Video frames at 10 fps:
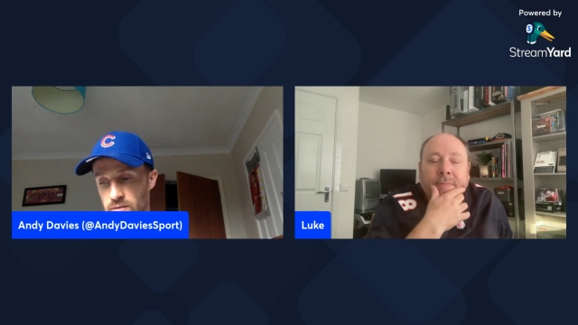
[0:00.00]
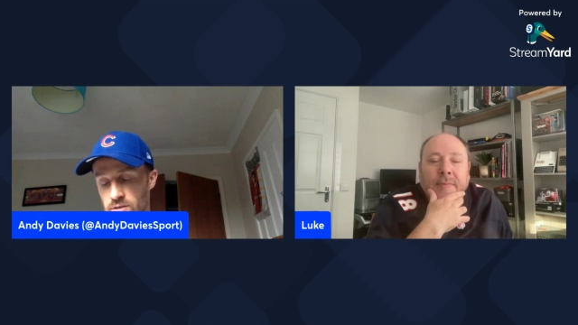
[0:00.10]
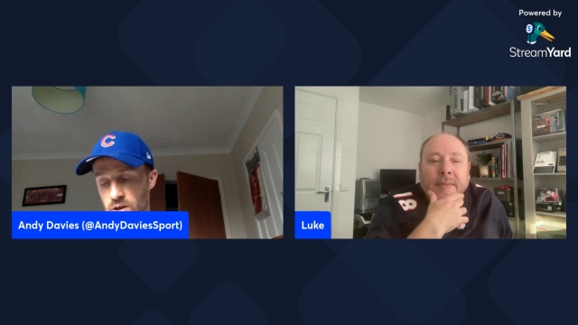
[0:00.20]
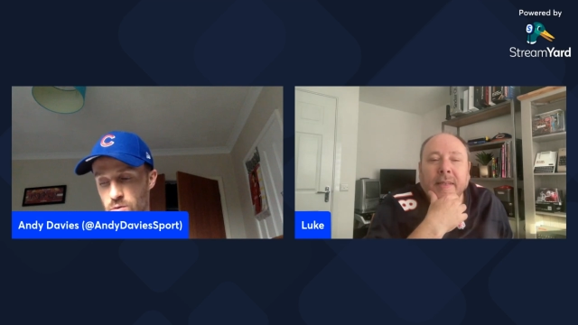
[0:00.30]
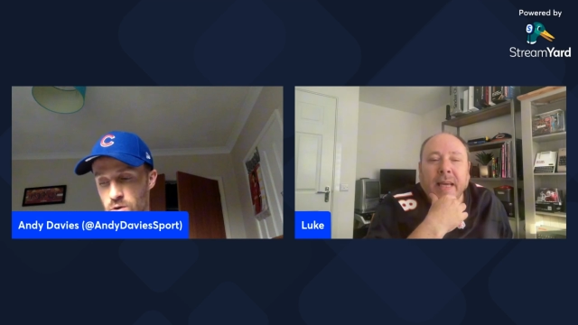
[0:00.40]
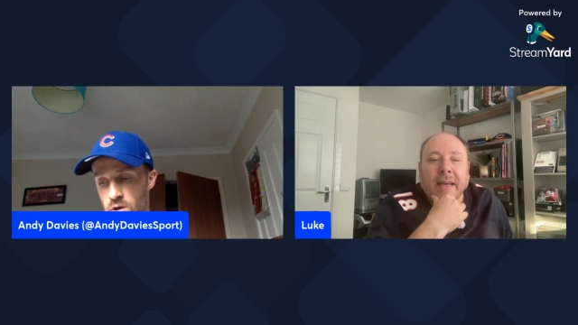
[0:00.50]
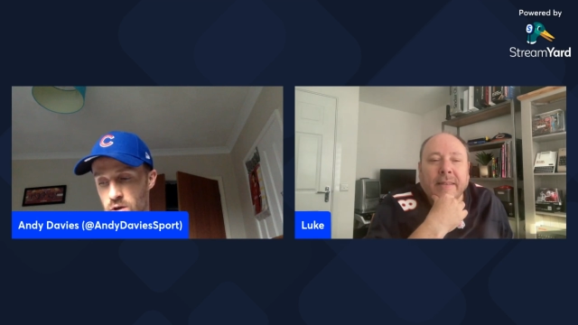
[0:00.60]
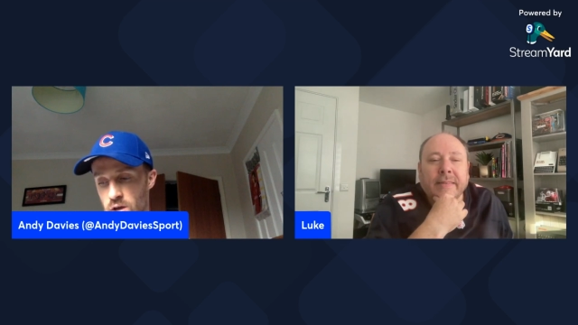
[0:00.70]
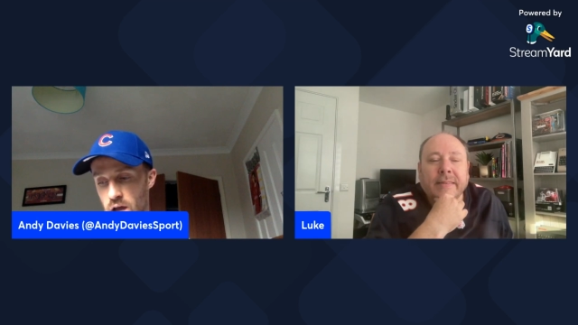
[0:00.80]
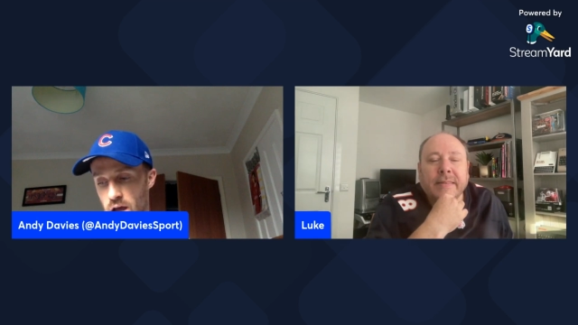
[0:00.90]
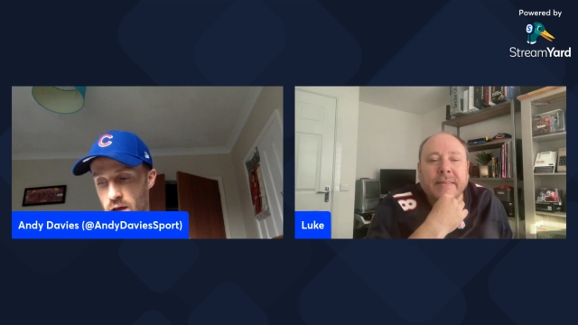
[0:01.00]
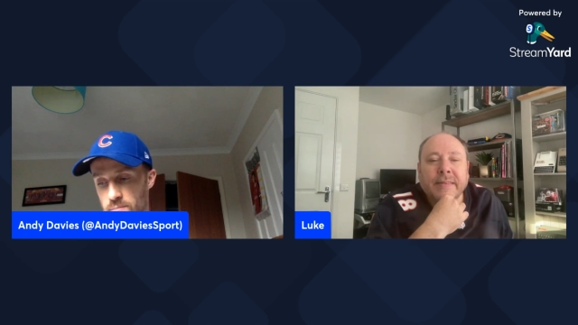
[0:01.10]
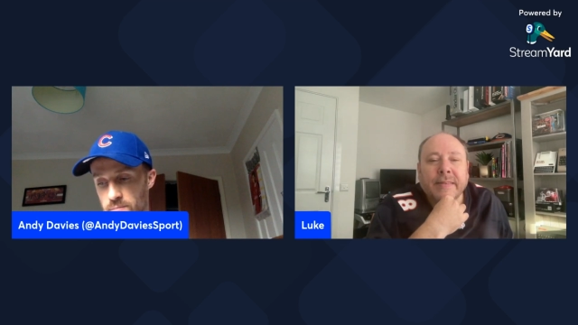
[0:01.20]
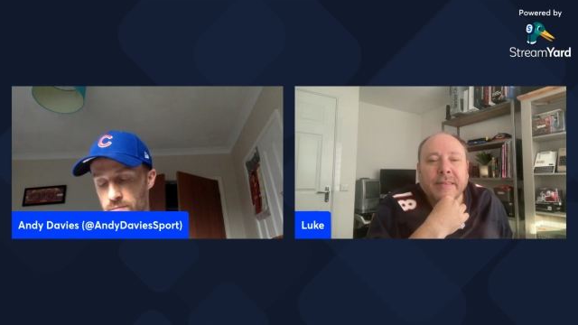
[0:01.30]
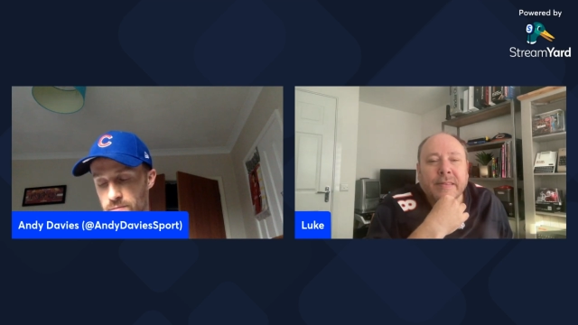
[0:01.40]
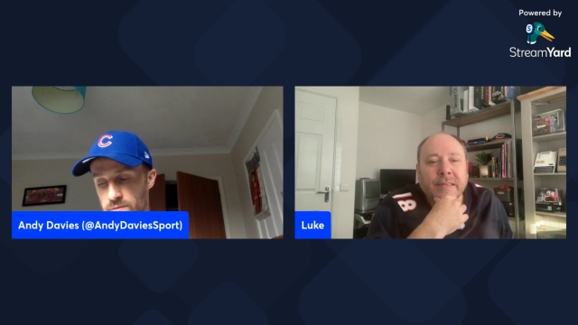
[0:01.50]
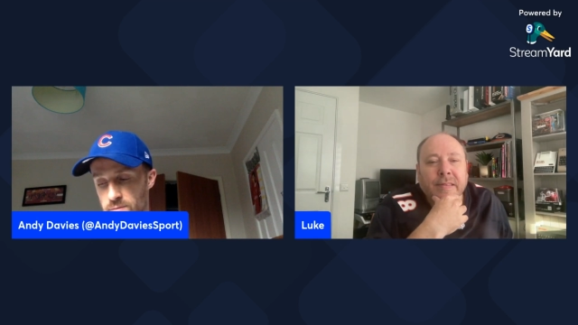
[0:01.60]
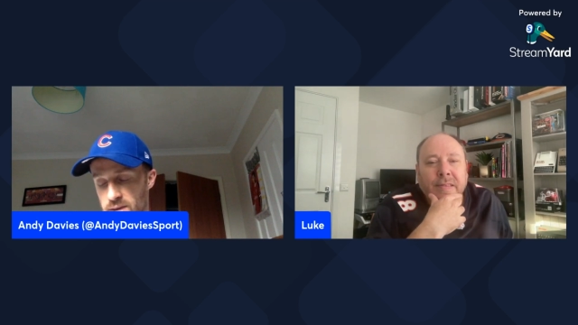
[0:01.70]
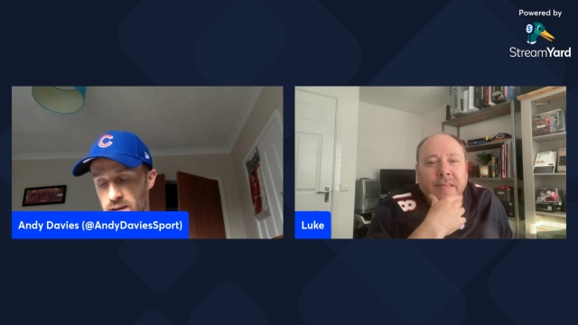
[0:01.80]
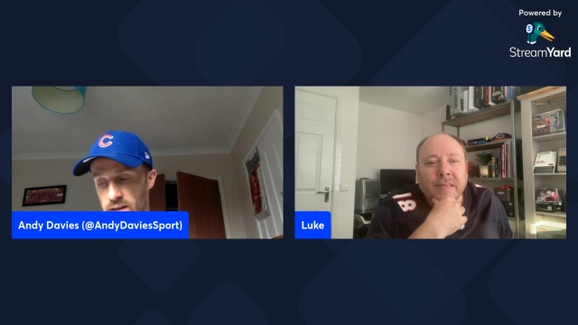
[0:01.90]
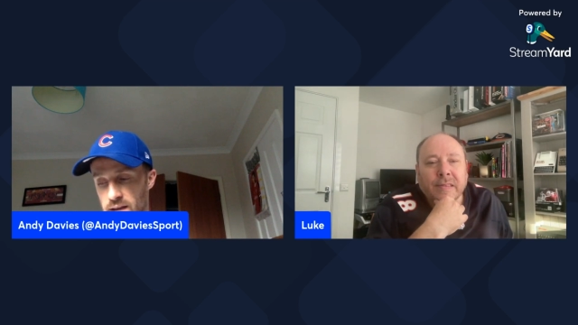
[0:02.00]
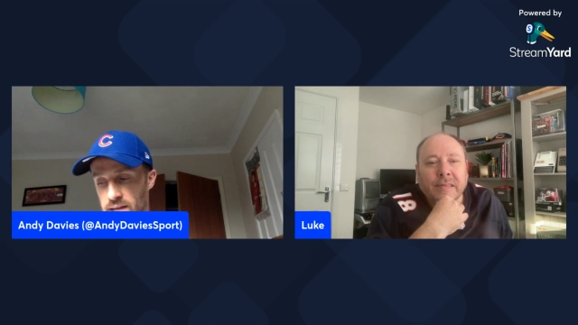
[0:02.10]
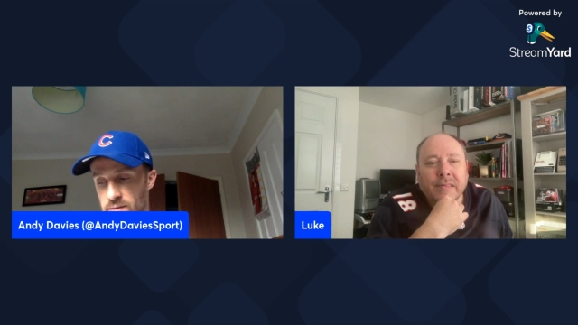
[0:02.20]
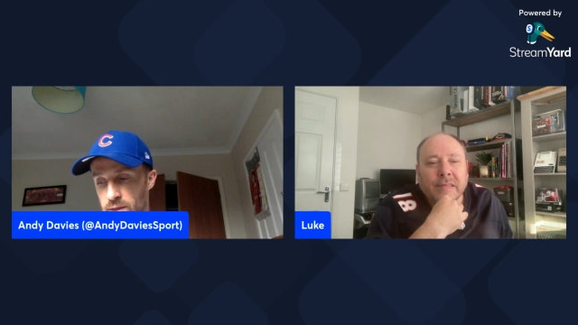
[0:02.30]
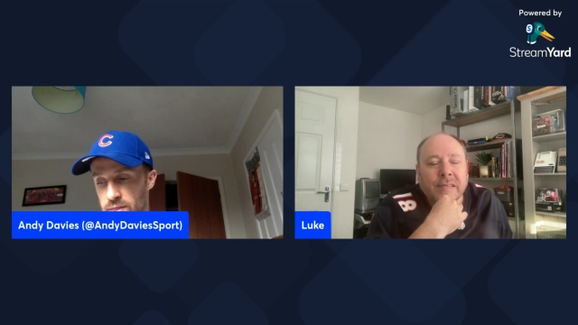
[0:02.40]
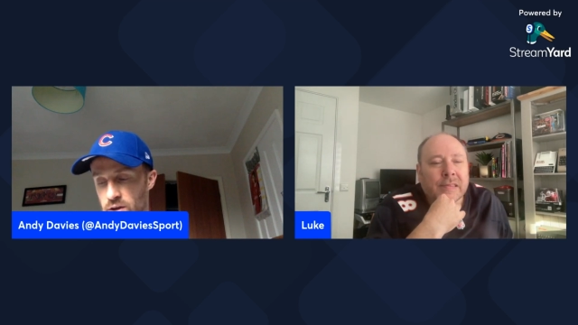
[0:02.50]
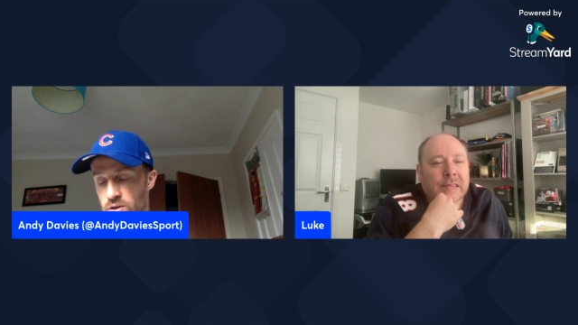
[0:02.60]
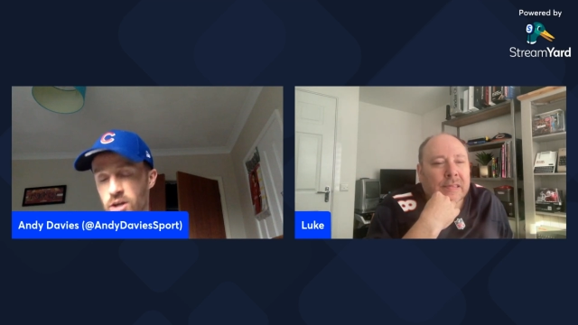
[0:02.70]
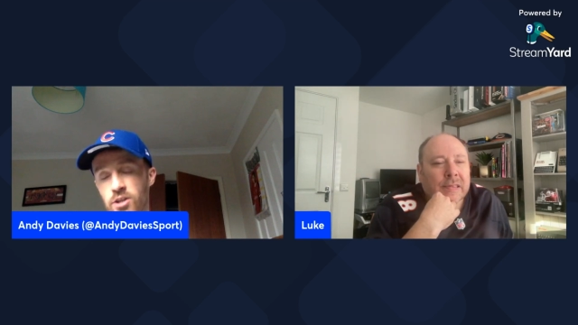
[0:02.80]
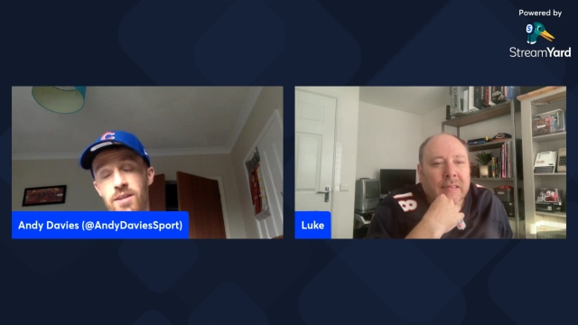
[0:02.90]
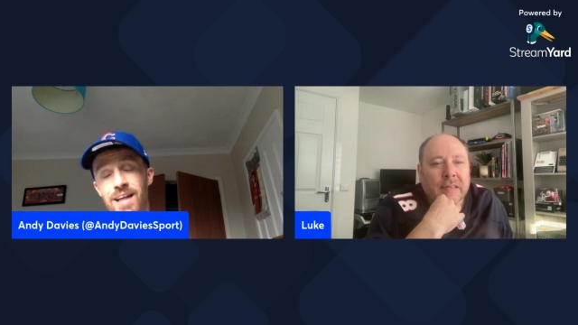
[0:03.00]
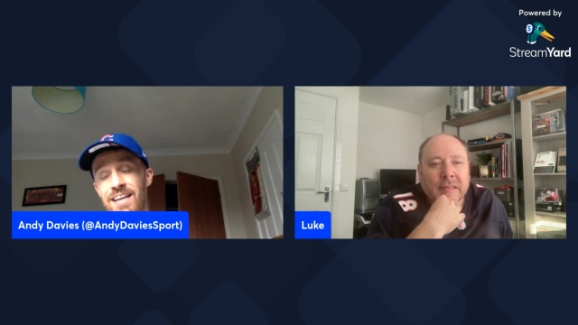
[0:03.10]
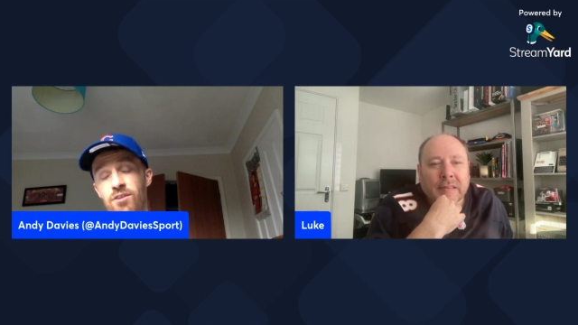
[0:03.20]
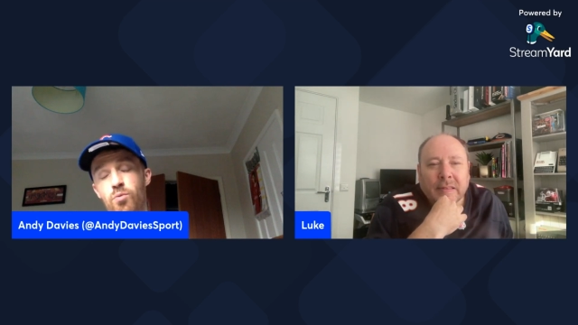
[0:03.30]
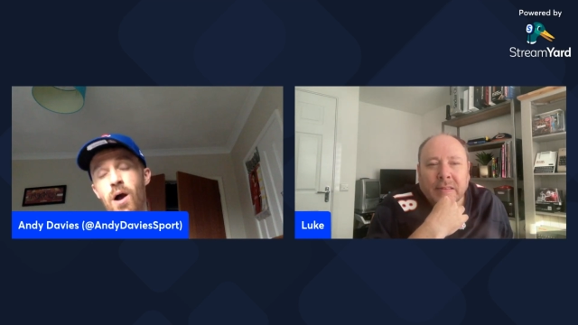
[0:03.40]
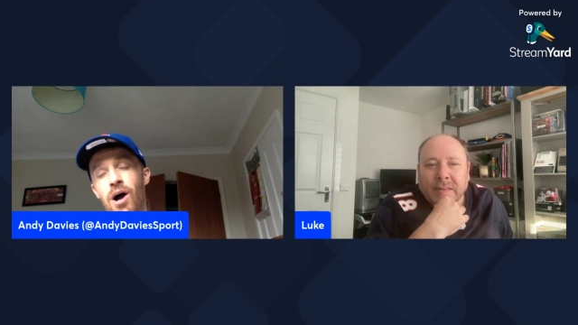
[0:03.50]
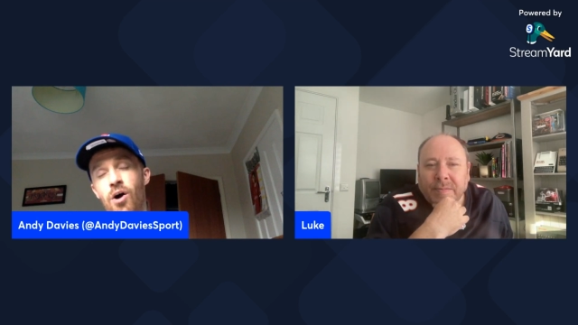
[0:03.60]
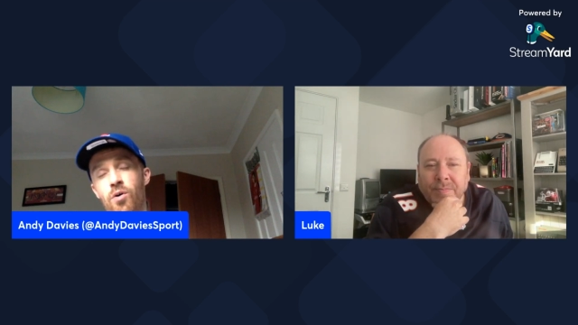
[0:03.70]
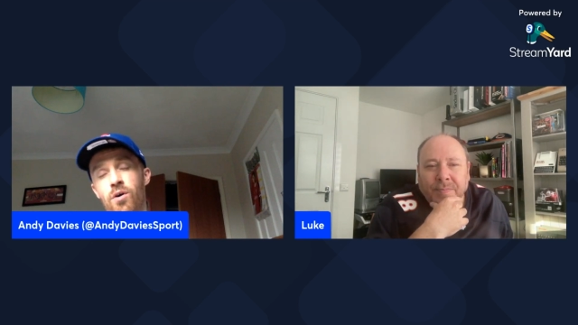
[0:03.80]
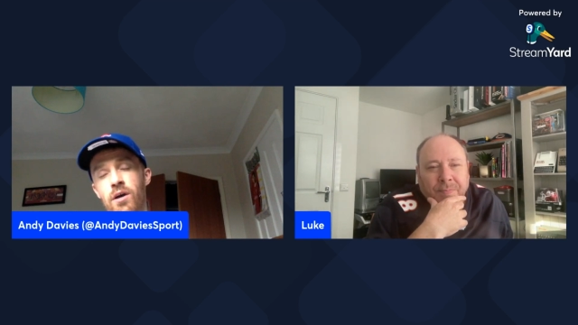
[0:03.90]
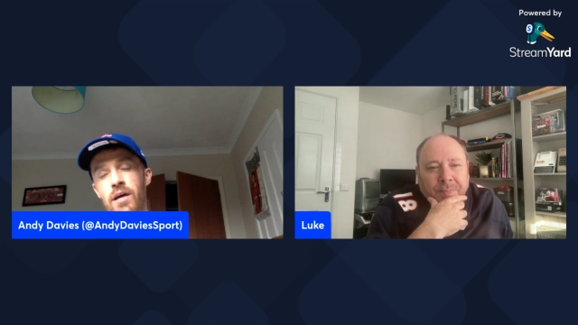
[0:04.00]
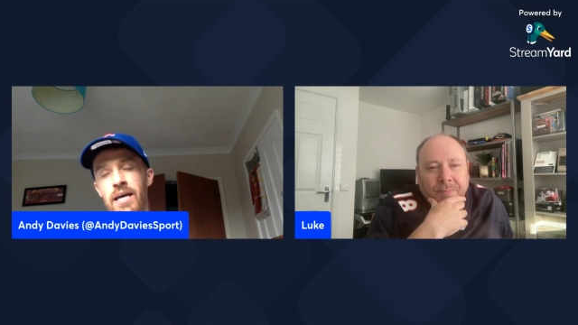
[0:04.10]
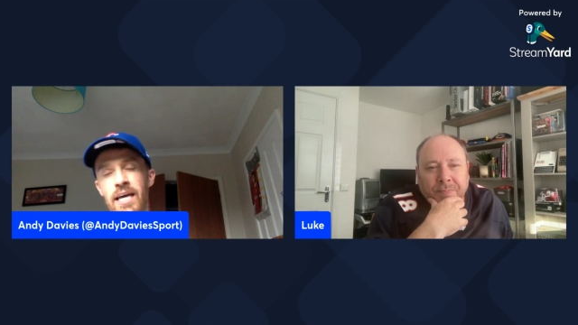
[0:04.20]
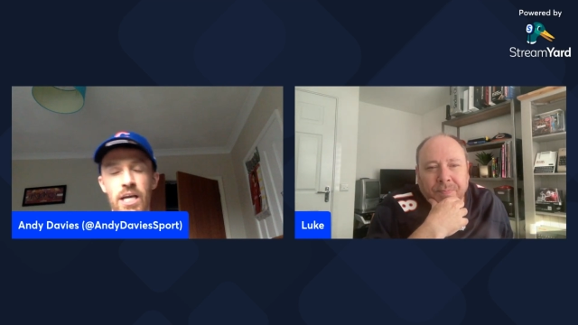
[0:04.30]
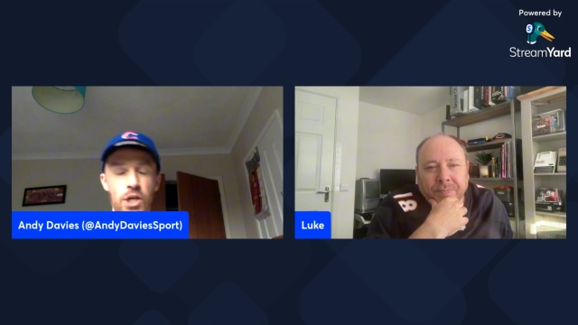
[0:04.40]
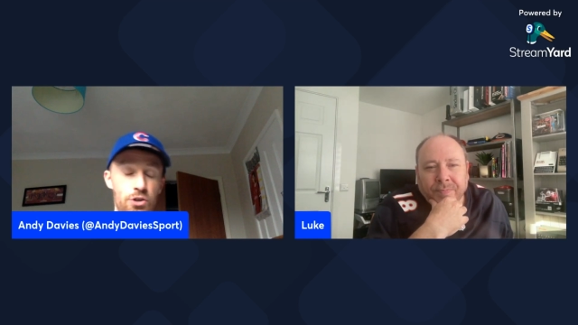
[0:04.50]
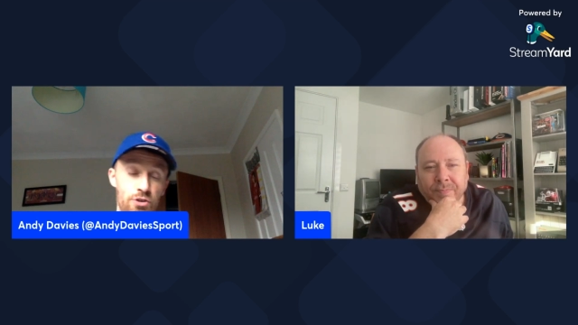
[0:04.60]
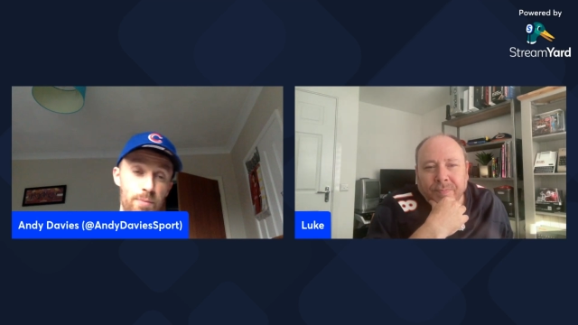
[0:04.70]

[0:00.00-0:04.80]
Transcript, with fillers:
Speaker 1: So right. um, for me, I and I think on the, on the other hand as well, he could just